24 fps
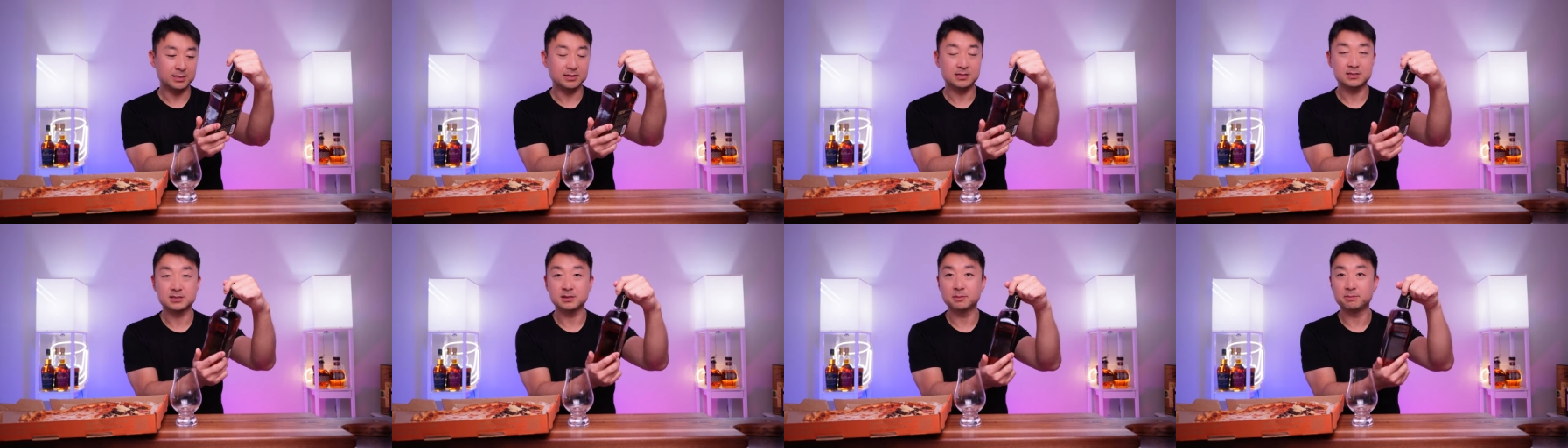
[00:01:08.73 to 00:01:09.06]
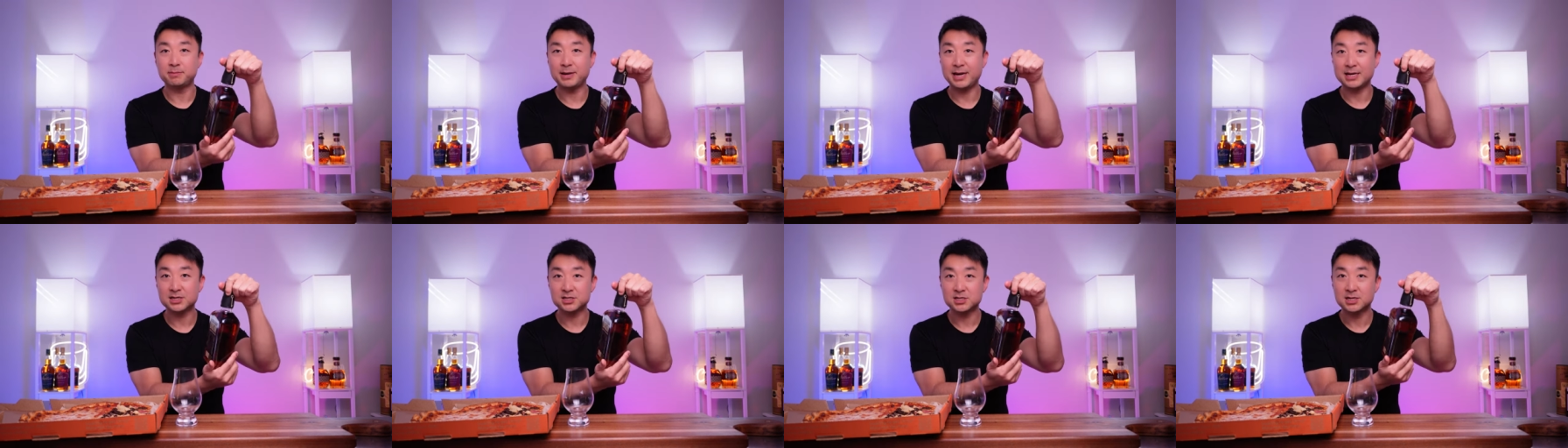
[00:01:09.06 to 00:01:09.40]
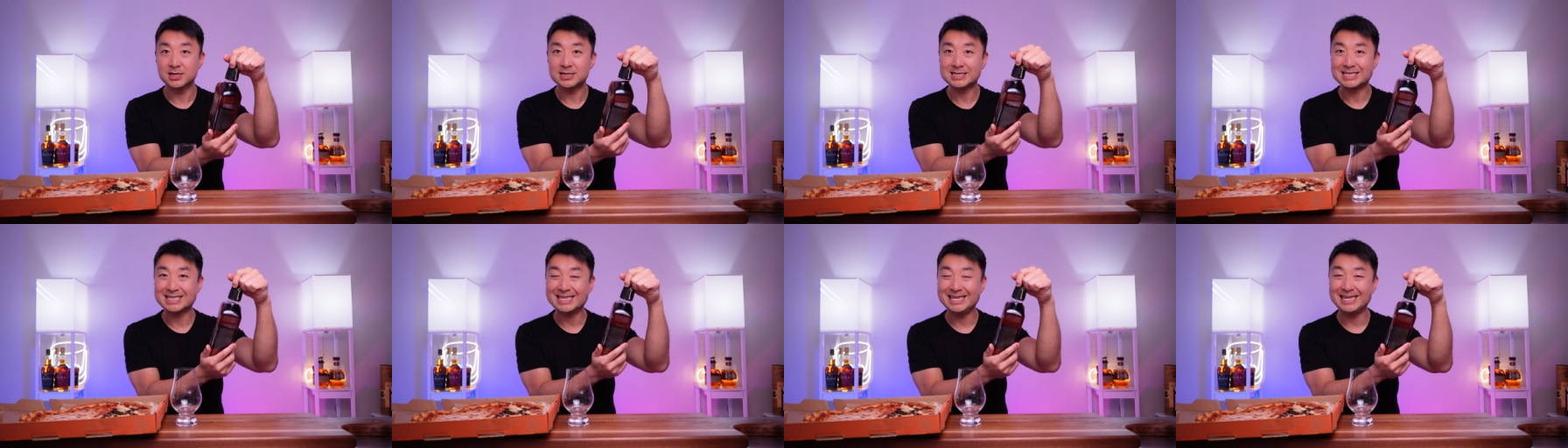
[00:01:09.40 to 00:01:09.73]
It's batch
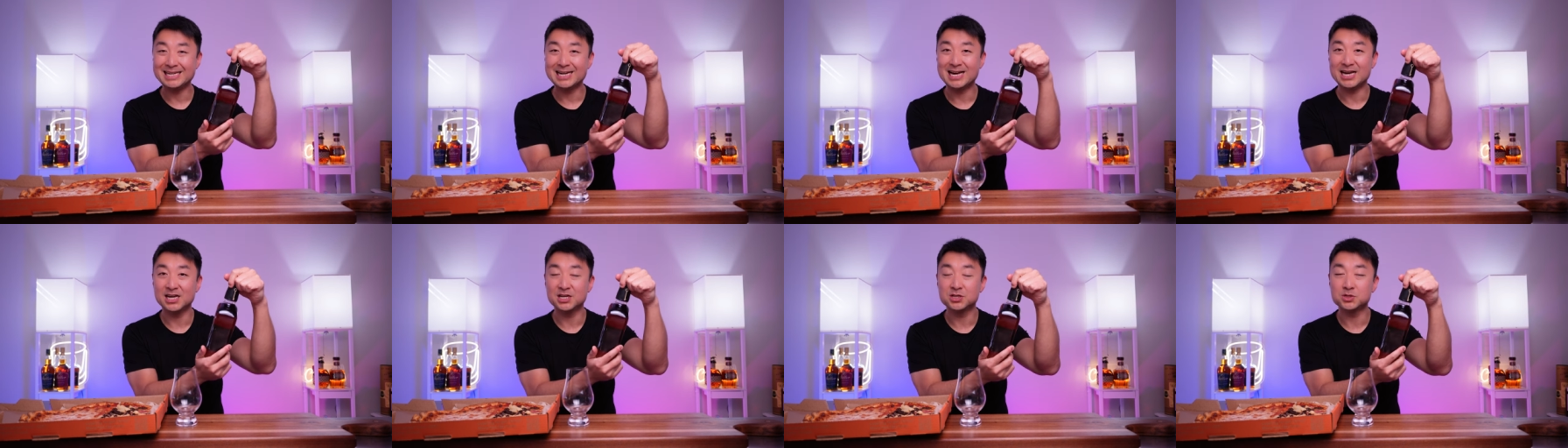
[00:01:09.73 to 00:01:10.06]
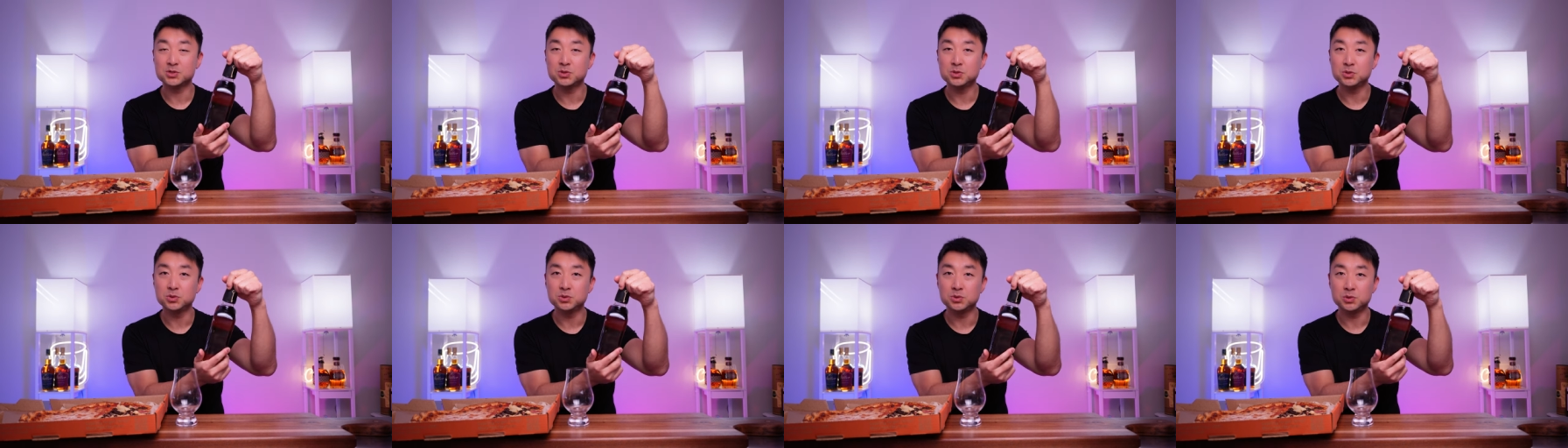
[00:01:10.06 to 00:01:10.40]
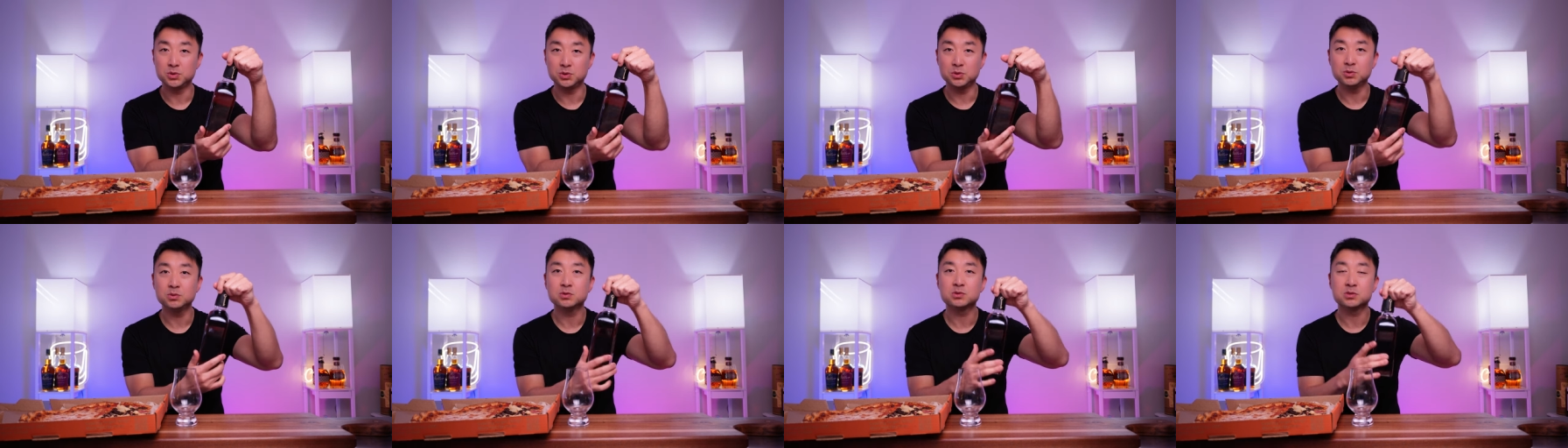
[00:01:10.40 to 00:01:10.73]

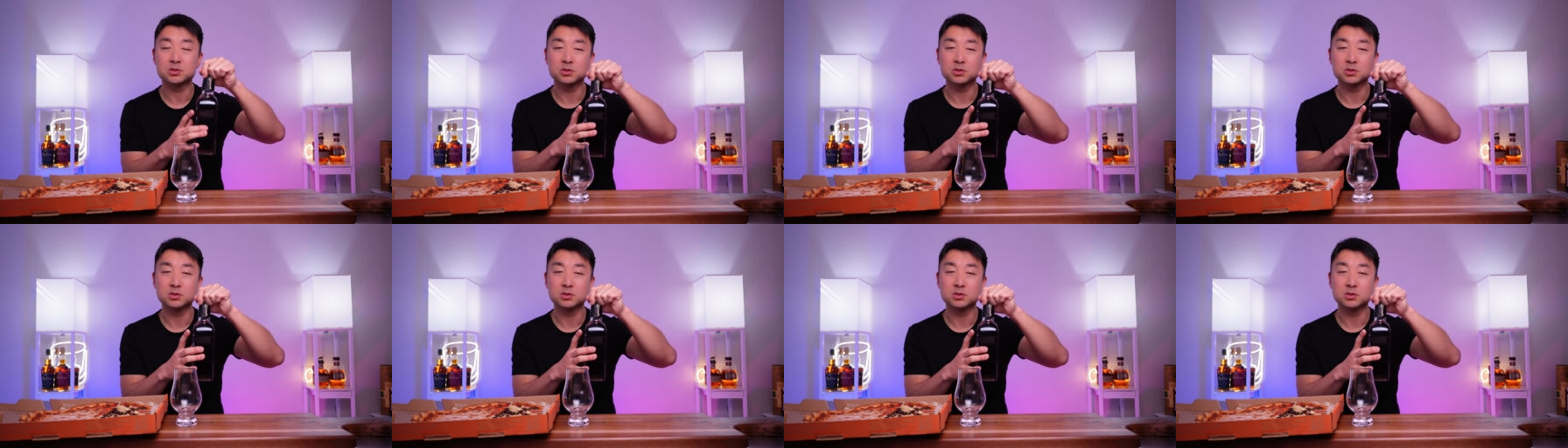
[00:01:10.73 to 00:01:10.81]
C922.